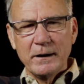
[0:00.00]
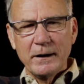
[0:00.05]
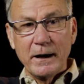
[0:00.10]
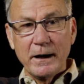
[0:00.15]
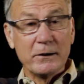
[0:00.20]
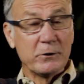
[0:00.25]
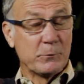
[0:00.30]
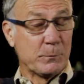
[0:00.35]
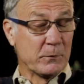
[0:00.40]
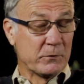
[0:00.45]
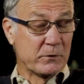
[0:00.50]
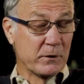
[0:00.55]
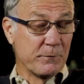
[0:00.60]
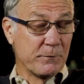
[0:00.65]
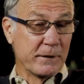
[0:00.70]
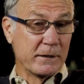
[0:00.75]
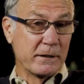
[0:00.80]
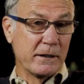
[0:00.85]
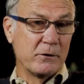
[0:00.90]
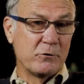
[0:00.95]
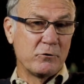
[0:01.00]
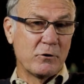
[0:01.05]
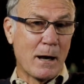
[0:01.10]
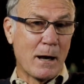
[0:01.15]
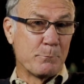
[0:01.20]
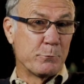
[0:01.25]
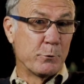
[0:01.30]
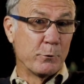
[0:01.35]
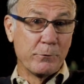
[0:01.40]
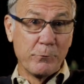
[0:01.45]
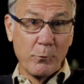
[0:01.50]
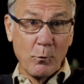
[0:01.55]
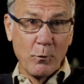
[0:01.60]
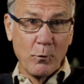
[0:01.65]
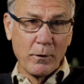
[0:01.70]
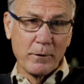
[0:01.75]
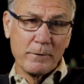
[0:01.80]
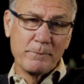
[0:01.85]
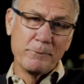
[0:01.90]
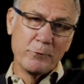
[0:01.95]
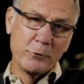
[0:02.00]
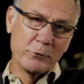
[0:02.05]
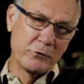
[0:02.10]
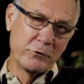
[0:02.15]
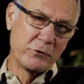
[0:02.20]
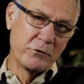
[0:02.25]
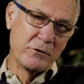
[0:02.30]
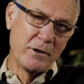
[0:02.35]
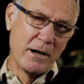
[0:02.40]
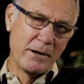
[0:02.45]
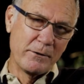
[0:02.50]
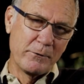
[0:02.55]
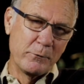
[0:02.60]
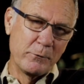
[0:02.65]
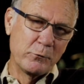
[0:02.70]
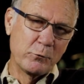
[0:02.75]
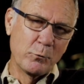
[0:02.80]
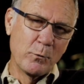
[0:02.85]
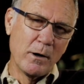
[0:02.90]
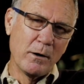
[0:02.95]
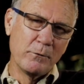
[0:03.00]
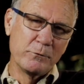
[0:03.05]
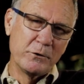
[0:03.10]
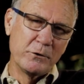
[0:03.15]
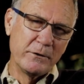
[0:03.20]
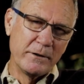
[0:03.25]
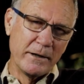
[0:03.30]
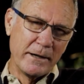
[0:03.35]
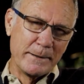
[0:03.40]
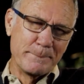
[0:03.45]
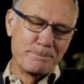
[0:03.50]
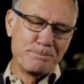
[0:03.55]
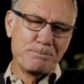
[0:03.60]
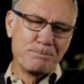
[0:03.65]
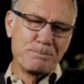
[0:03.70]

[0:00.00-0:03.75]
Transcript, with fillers: and specifically chapter 4, verses 9 through 12 today.